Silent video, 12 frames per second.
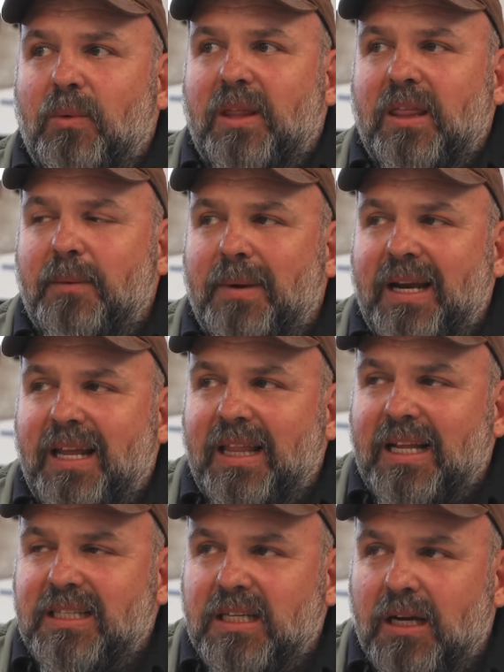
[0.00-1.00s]
with the money
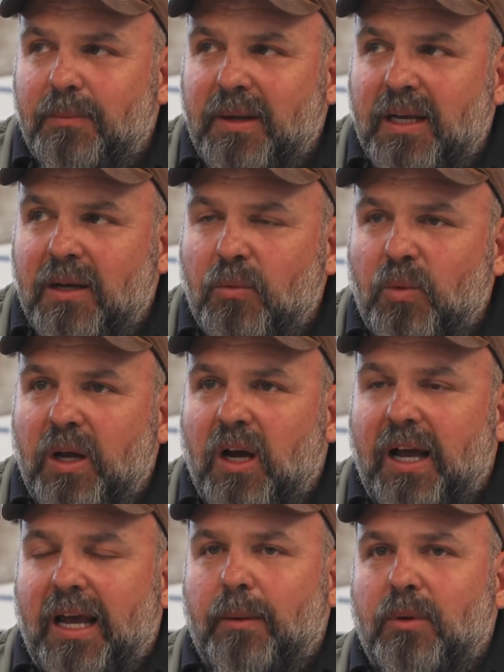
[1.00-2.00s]
that's come in, we
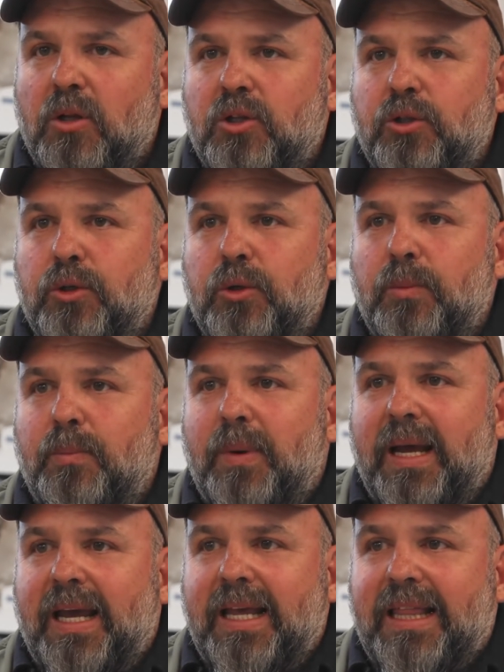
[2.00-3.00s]
are able to
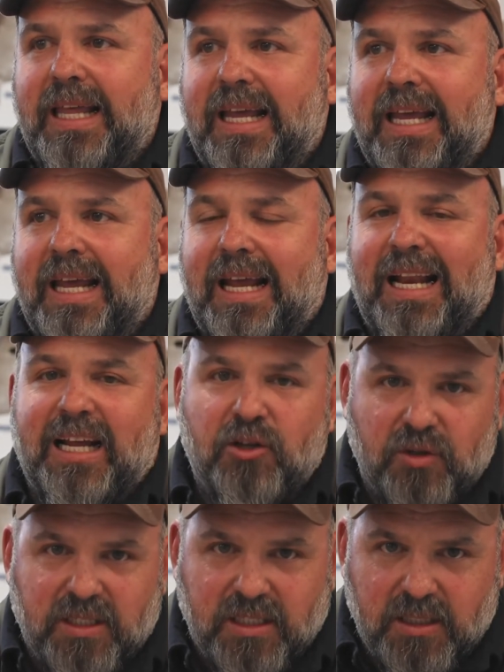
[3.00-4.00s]
pay the
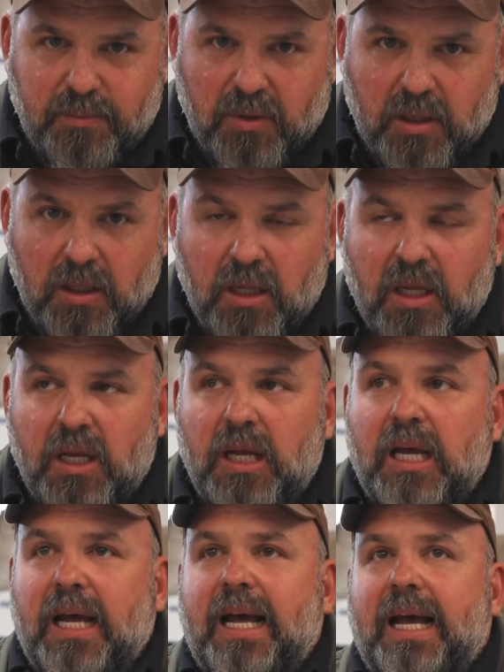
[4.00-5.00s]
electricity bill,
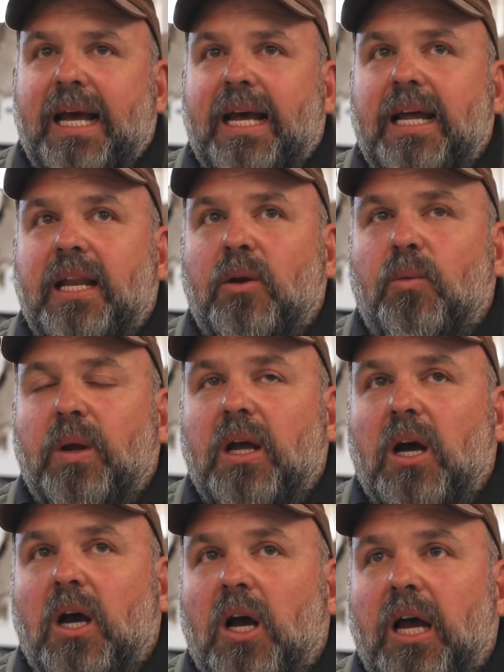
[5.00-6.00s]
and we
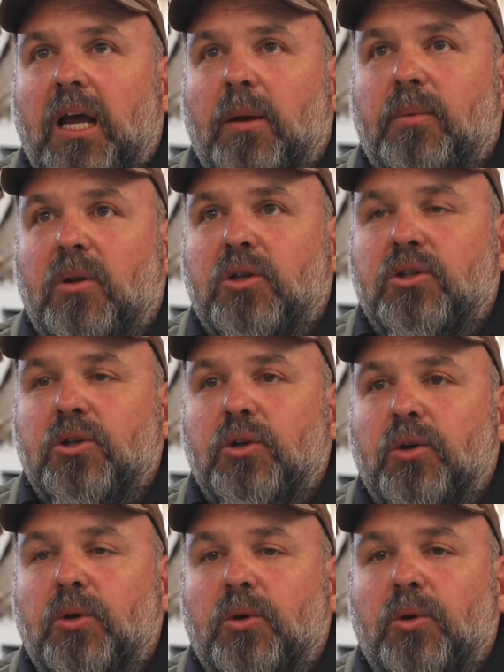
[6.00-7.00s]
are able
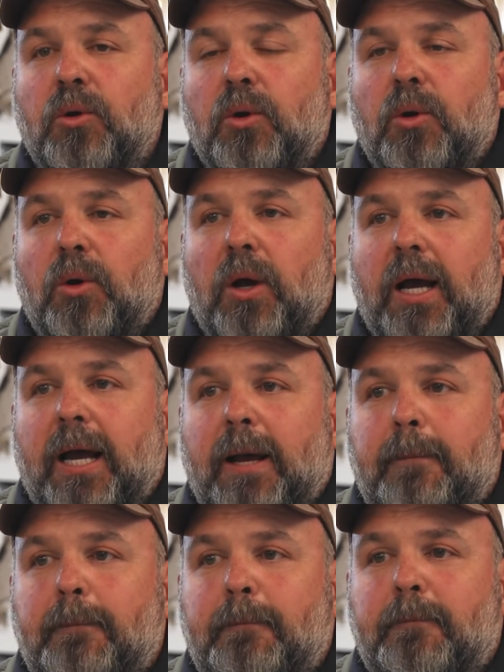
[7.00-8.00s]
to
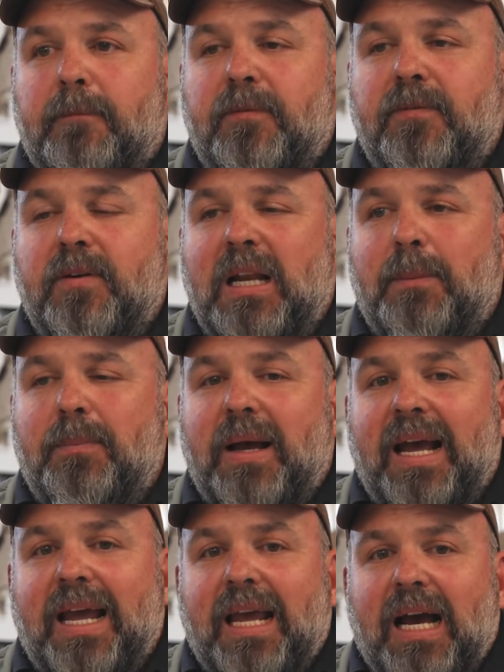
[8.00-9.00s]
fill up
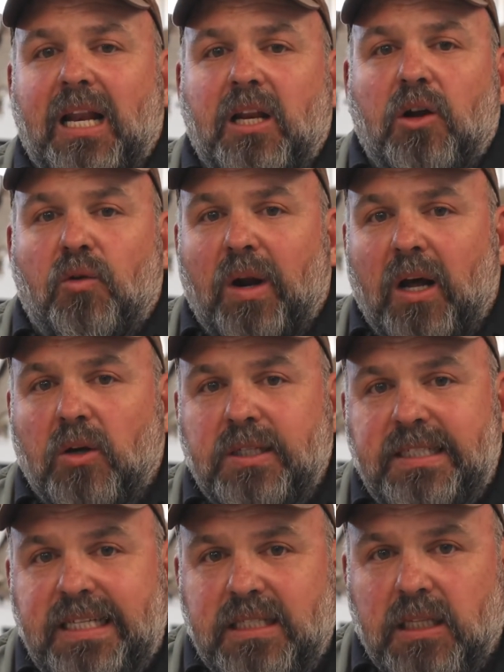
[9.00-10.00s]
a
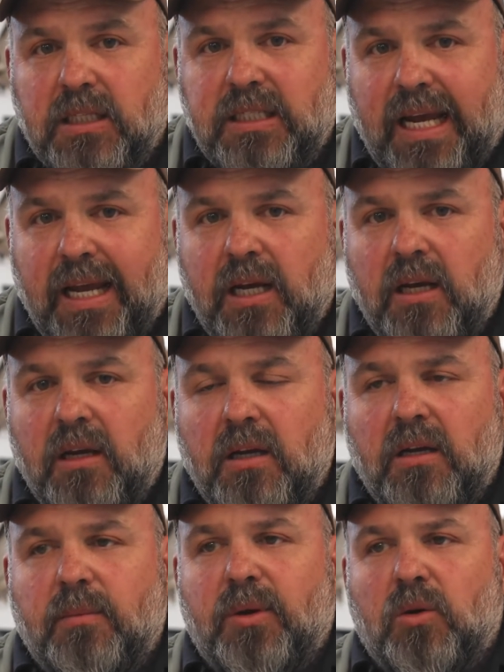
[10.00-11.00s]
underground diesel tank,
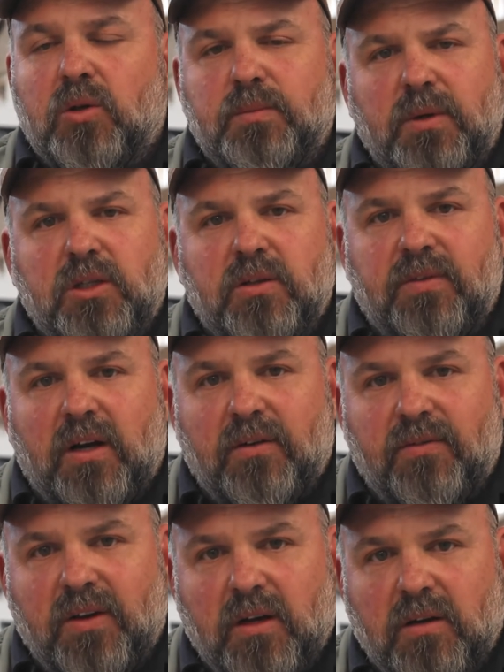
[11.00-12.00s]
because most of our
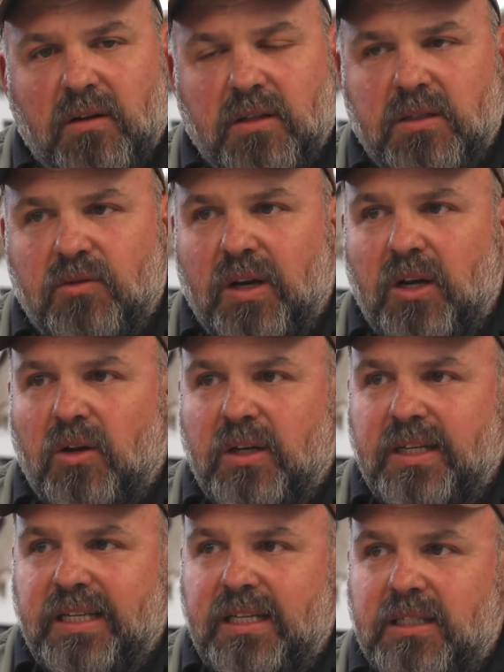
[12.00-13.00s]
vehicles run on
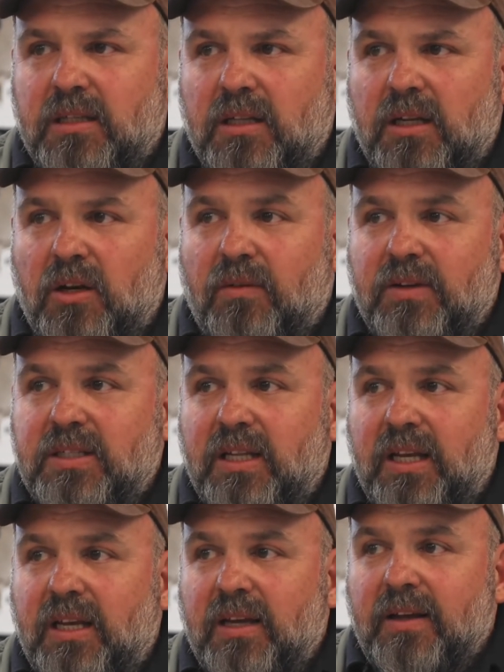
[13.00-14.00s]
diesel, and
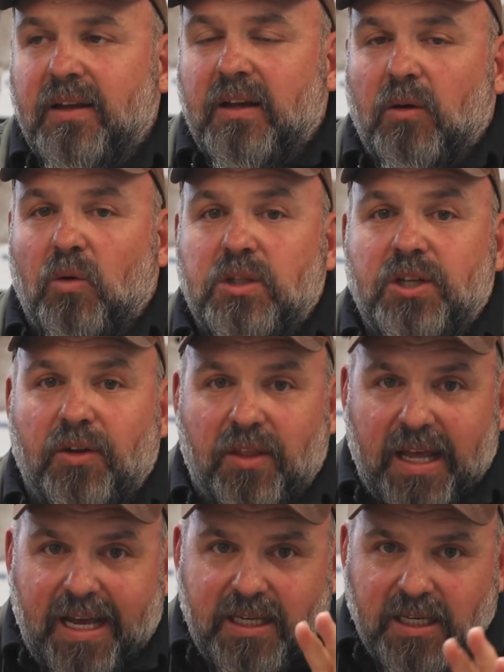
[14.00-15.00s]
obviously also
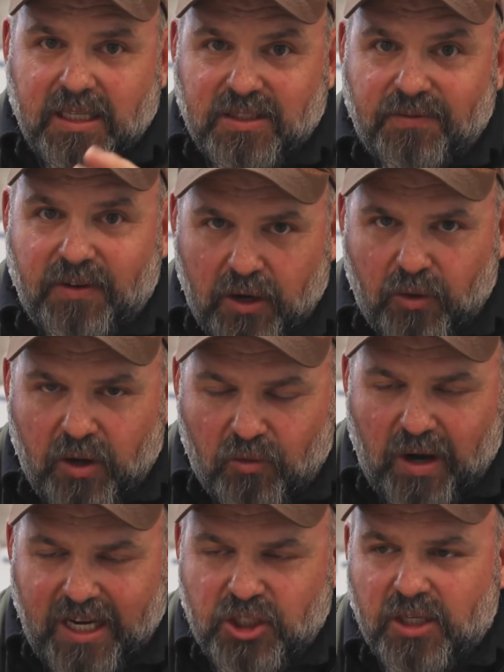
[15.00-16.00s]
that is very
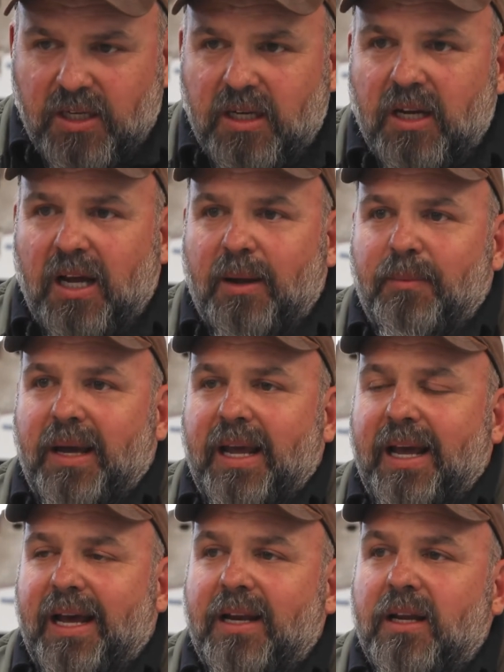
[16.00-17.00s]
rationed, I may
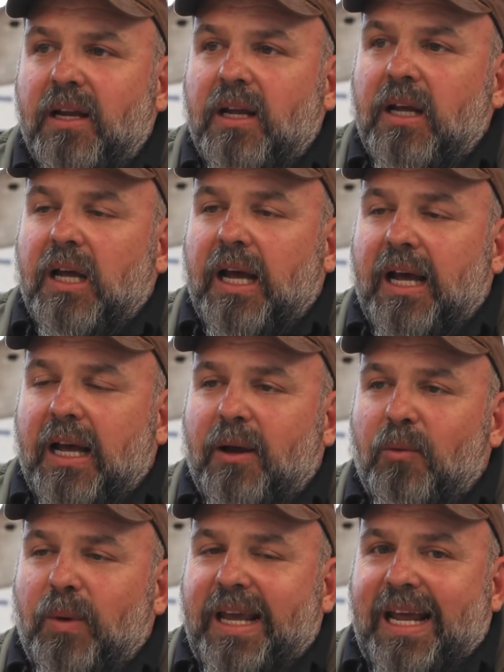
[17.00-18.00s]
add.
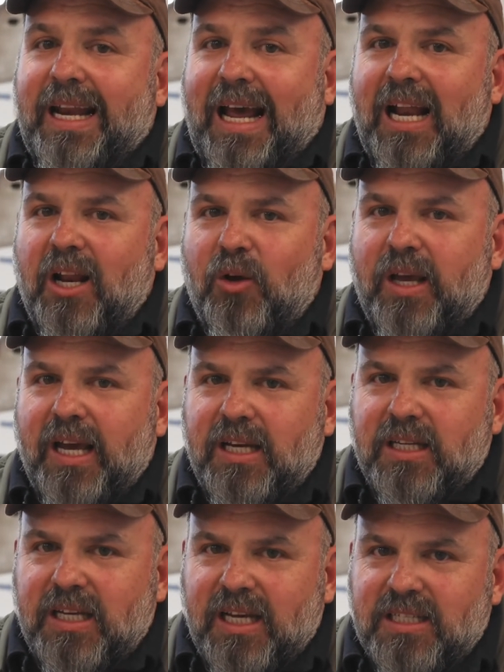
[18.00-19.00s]
We get
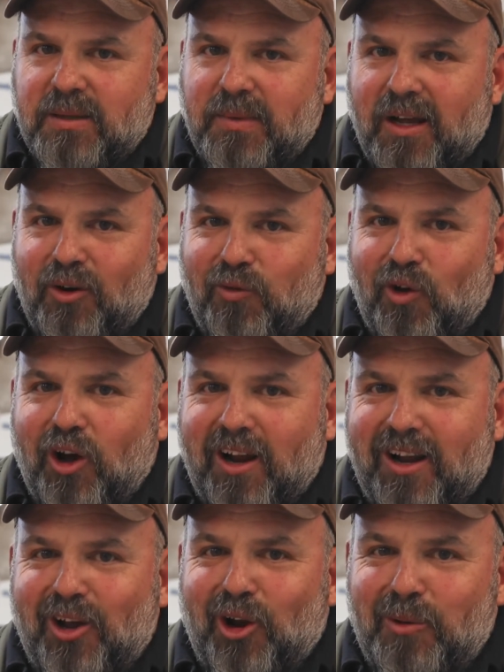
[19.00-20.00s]
allocated X amount of
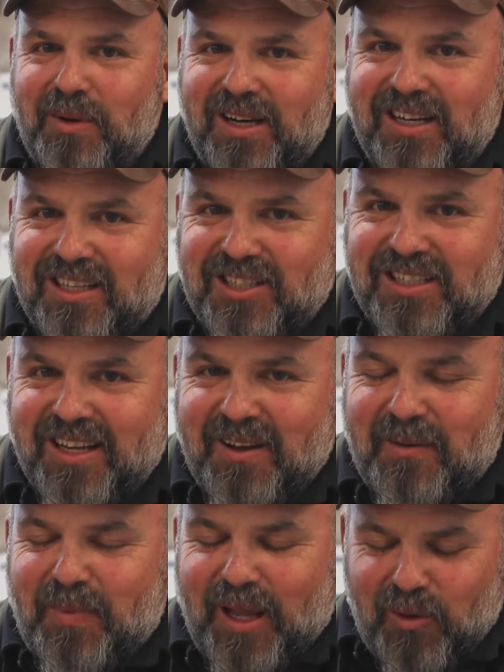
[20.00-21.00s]
kilometers
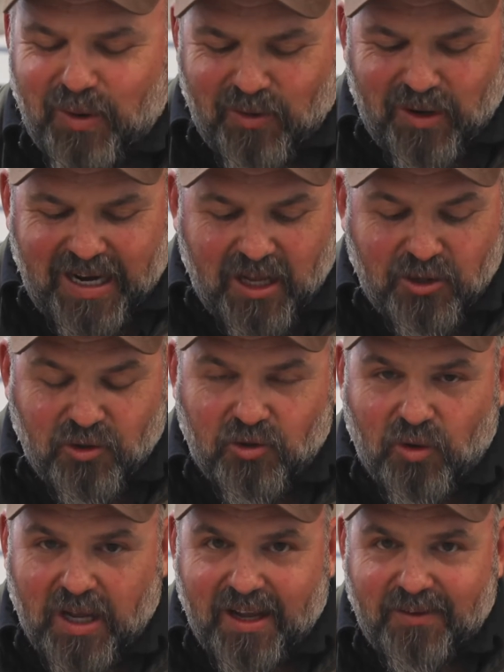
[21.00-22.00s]
that we are allowed to
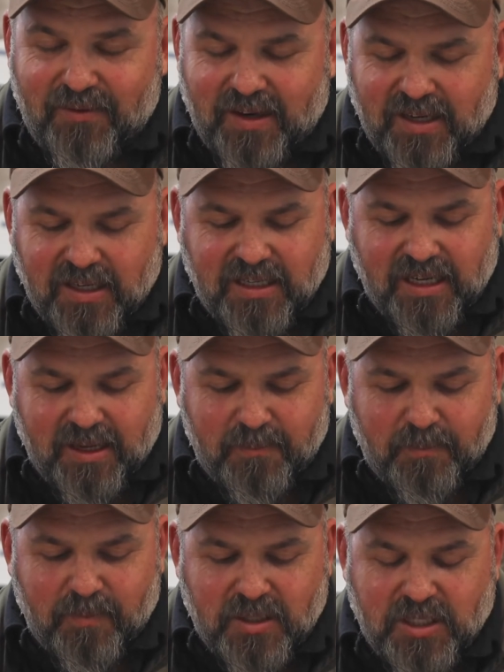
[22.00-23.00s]
drive,
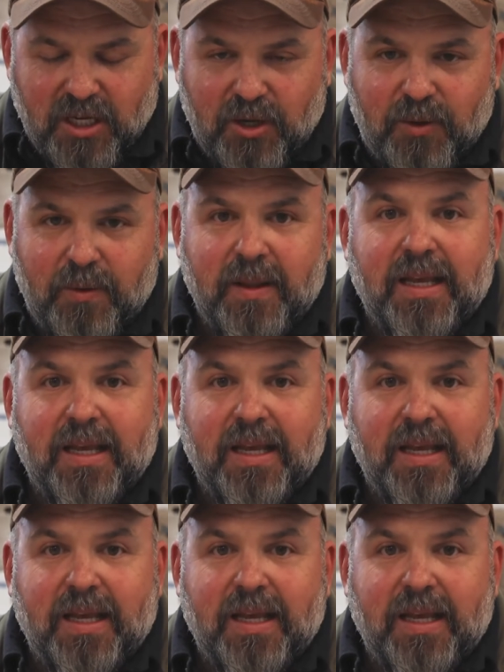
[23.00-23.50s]
and so